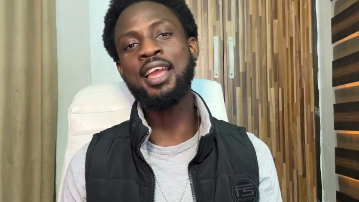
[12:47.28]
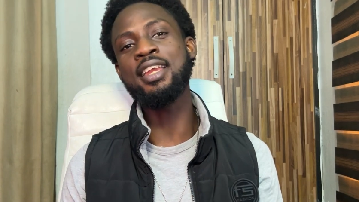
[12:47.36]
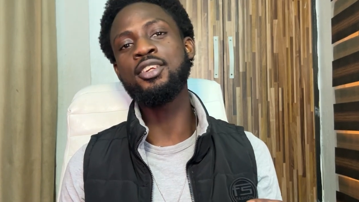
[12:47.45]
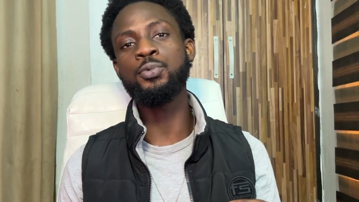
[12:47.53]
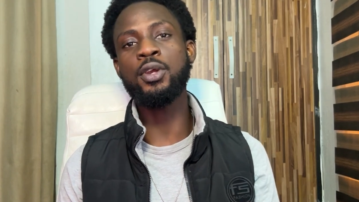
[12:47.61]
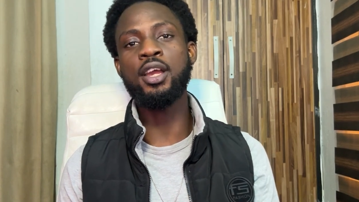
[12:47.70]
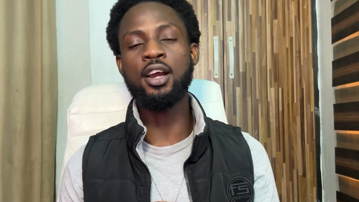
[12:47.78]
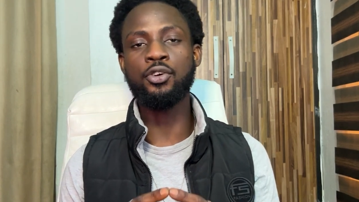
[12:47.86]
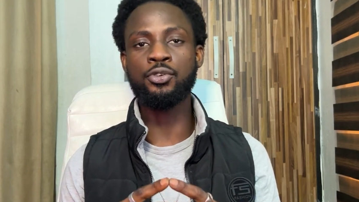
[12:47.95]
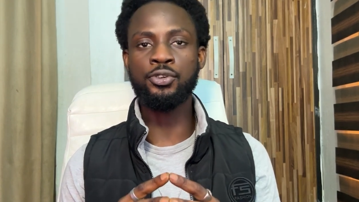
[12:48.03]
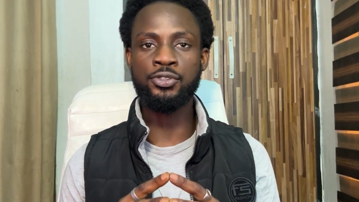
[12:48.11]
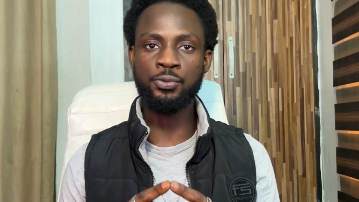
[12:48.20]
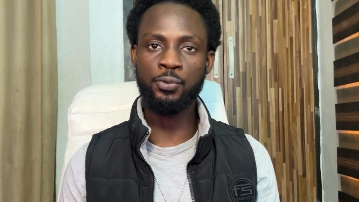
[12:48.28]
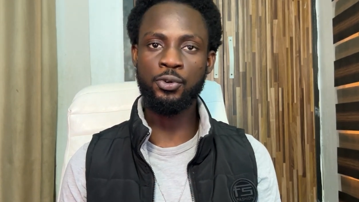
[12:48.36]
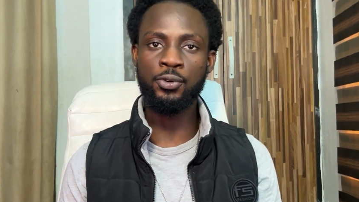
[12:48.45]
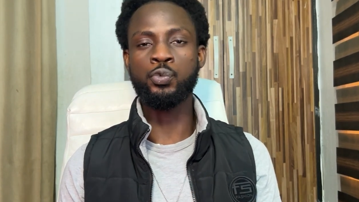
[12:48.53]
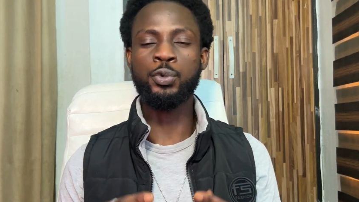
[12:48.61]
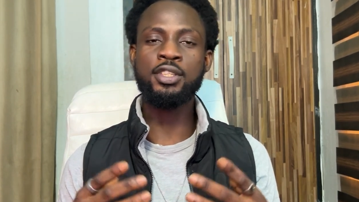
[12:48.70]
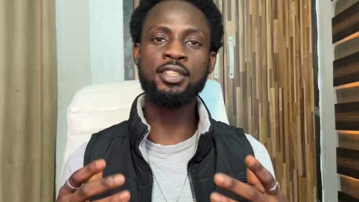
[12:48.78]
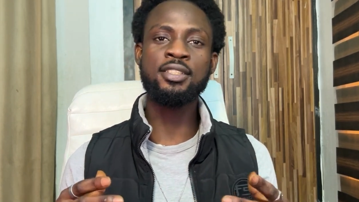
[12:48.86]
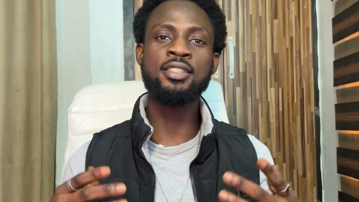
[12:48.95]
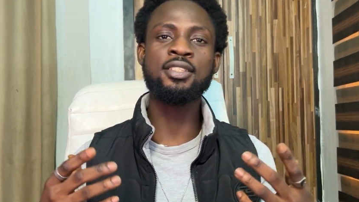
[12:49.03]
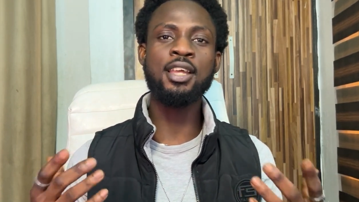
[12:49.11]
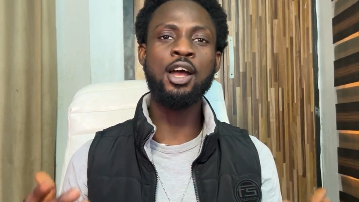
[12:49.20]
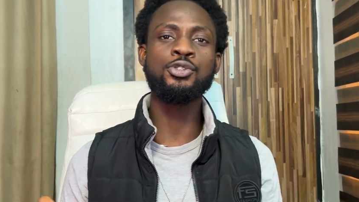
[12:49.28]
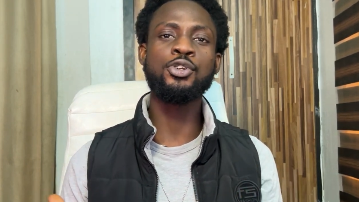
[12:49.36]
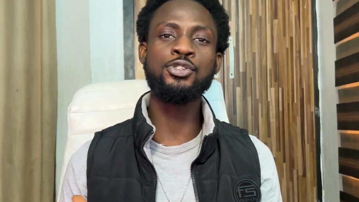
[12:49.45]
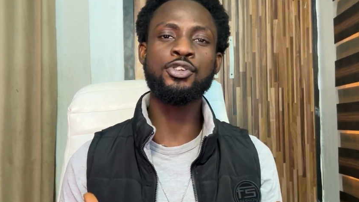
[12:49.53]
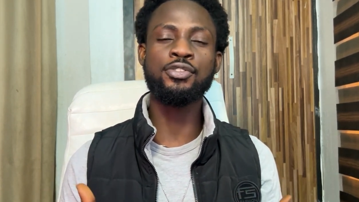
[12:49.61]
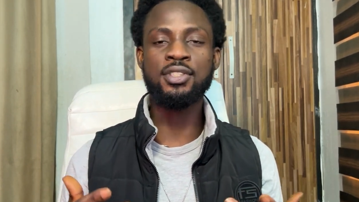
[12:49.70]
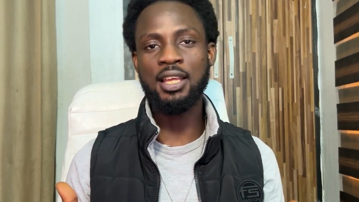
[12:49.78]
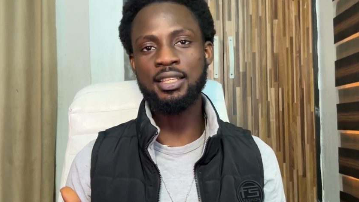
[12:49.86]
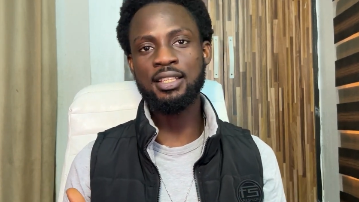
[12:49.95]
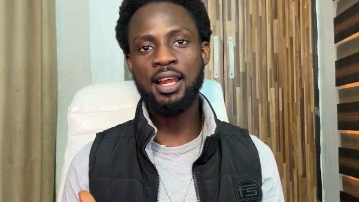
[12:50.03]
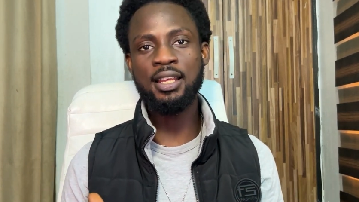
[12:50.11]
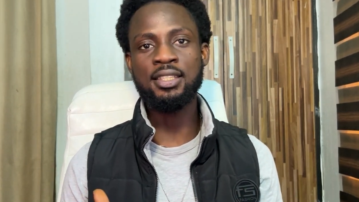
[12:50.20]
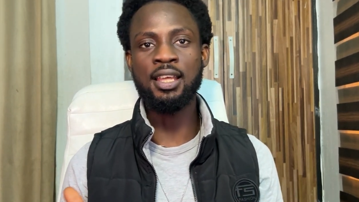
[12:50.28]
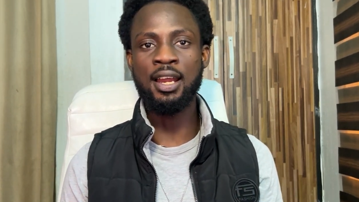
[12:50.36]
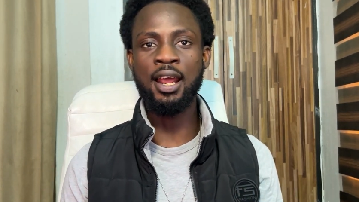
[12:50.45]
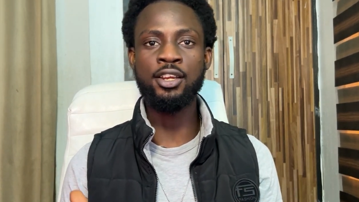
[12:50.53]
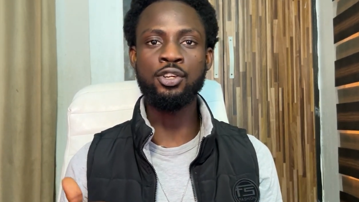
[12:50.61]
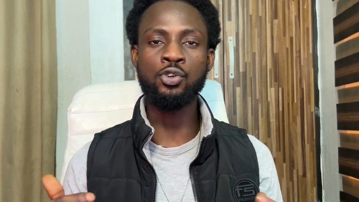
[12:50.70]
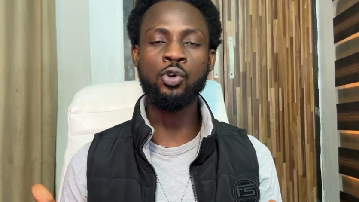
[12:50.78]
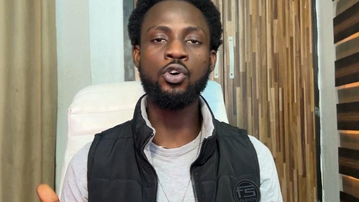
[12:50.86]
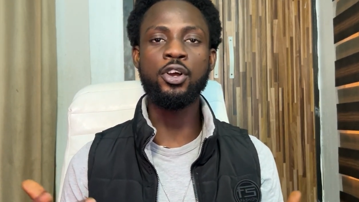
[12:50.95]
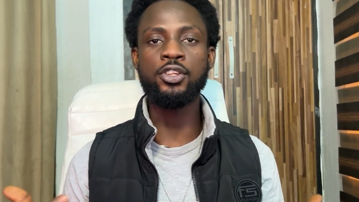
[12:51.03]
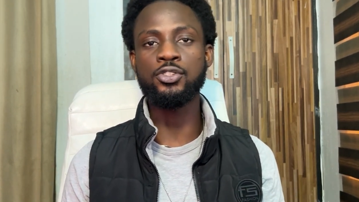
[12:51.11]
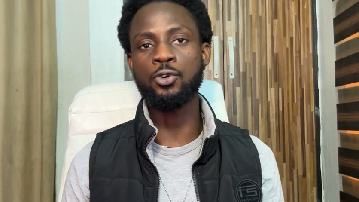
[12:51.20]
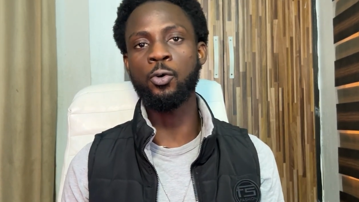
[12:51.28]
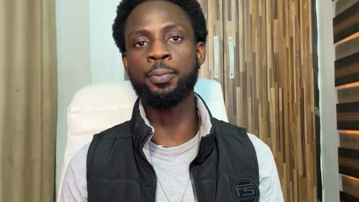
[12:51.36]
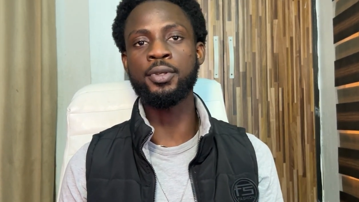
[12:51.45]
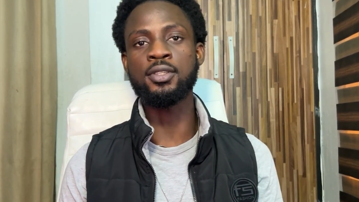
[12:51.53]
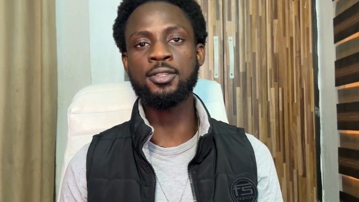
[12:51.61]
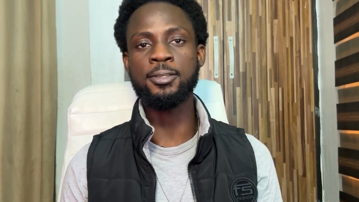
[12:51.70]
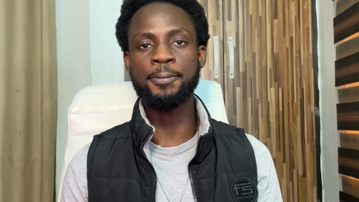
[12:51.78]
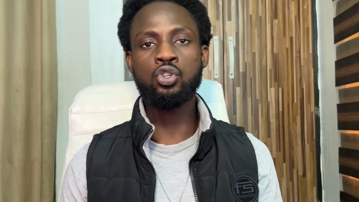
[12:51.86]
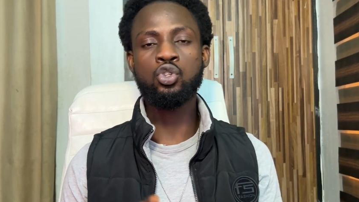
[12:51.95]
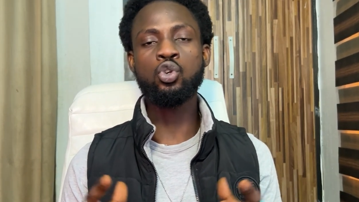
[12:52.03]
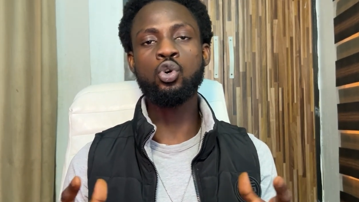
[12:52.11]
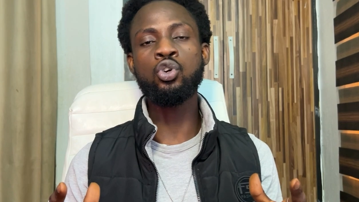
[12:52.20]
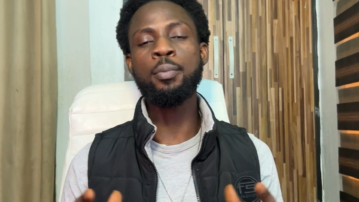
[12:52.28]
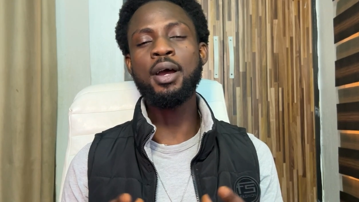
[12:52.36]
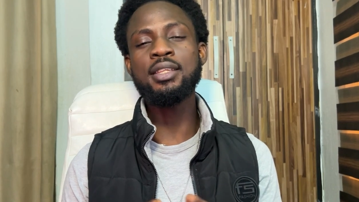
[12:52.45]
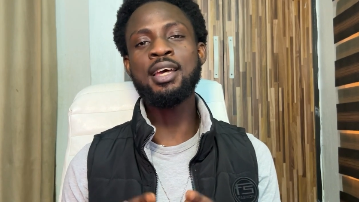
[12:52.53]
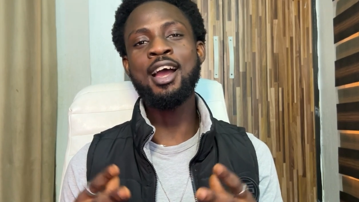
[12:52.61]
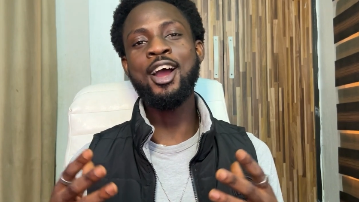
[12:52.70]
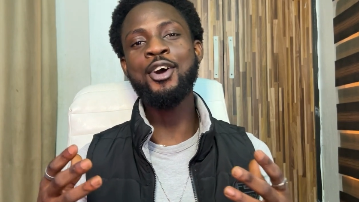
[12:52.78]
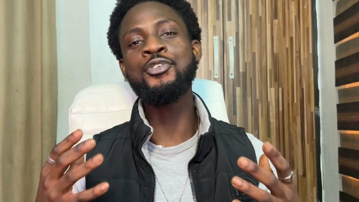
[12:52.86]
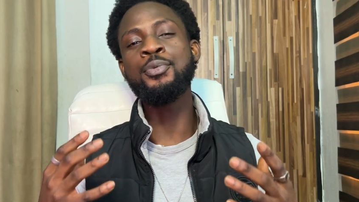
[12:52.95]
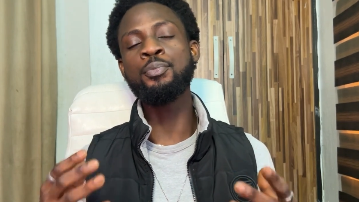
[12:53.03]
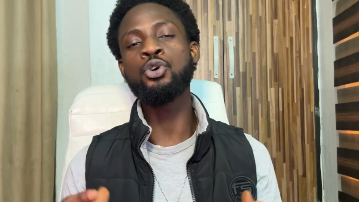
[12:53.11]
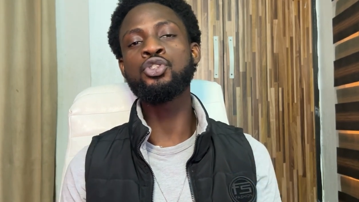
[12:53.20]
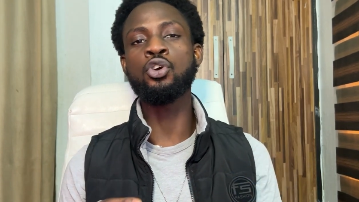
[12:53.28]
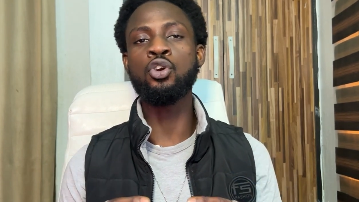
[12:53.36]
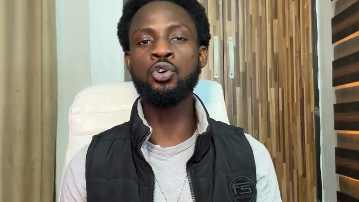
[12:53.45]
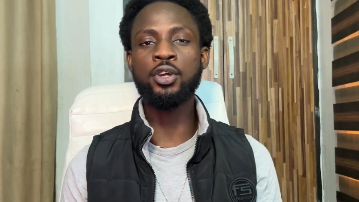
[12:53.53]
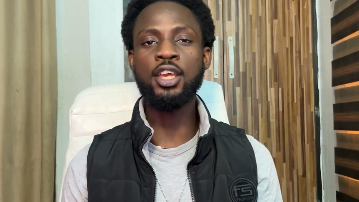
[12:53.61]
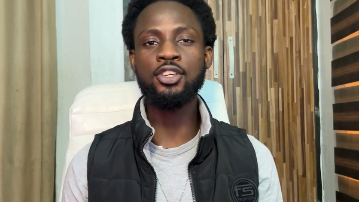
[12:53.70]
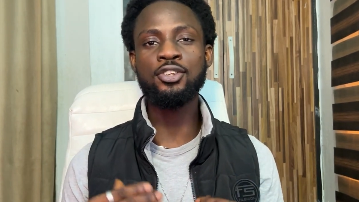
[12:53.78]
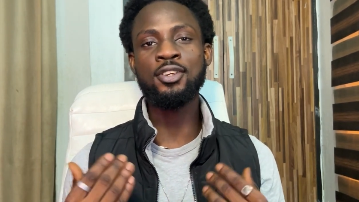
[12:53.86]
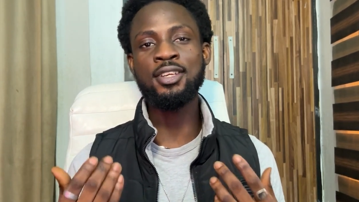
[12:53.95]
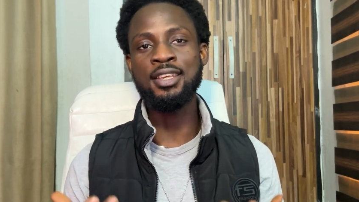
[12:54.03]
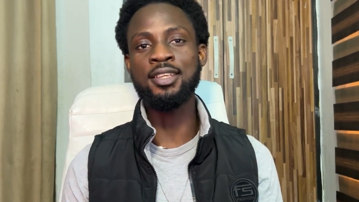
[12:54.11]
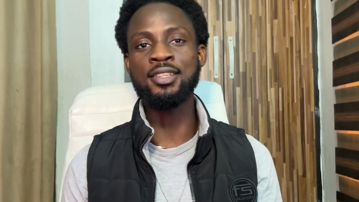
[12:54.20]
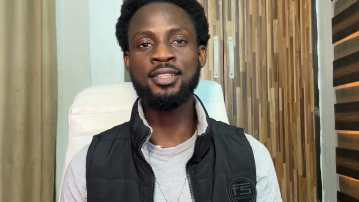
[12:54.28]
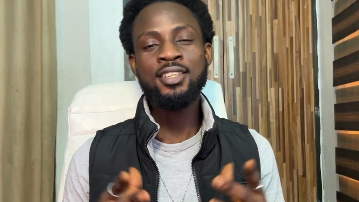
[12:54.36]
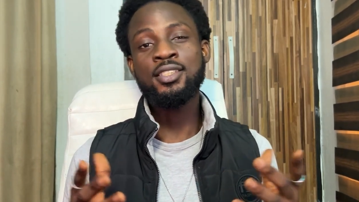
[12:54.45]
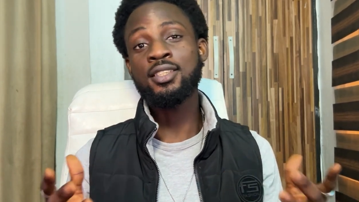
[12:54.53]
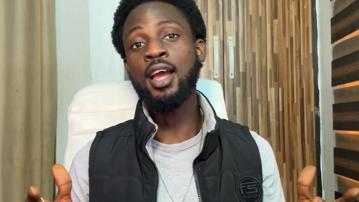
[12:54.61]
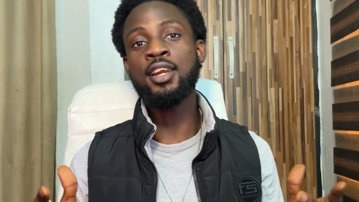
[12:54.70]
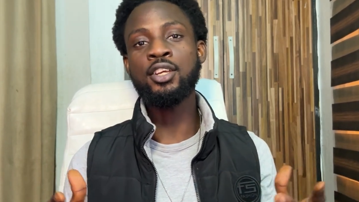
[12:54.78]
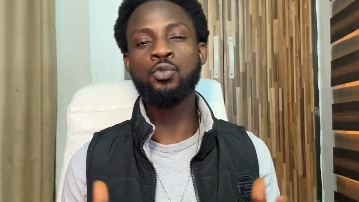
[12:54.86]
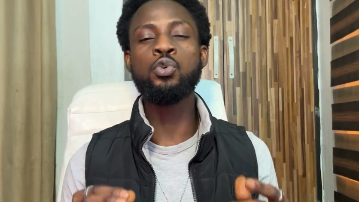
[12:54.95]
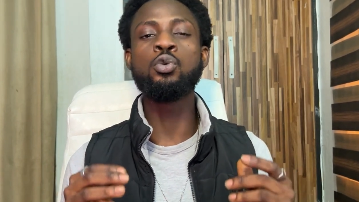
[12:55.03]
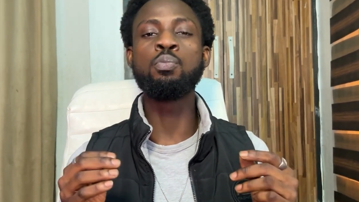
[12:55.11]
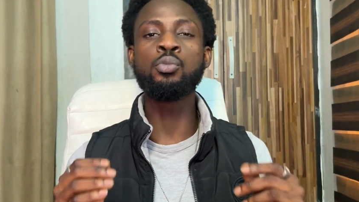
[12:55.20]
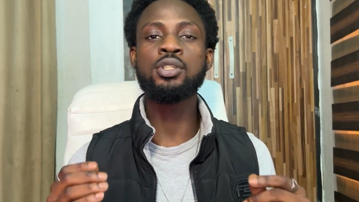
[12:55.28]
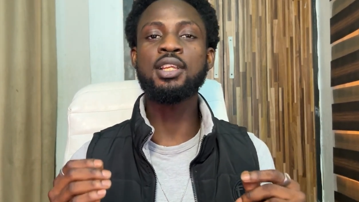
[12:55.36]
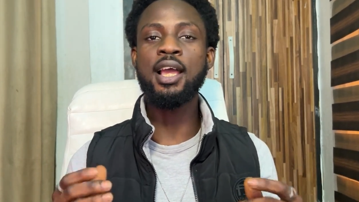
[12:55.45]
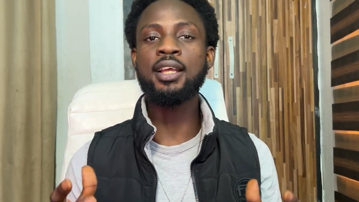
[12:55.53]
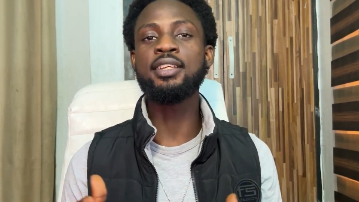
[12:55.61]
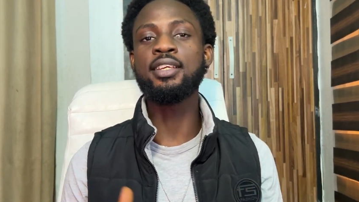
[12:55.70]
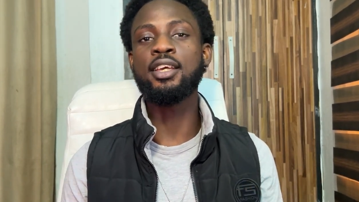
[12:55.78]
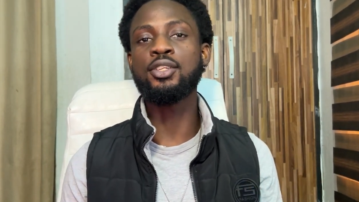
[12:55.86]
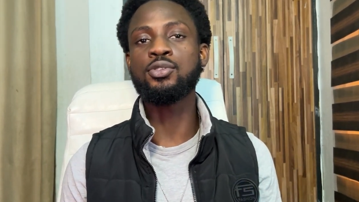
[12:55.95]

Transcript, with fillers: anywhere across the world with its thousands of satellites that are in low Earth orbit. So no matter how remote your location is, Starlink will most likely get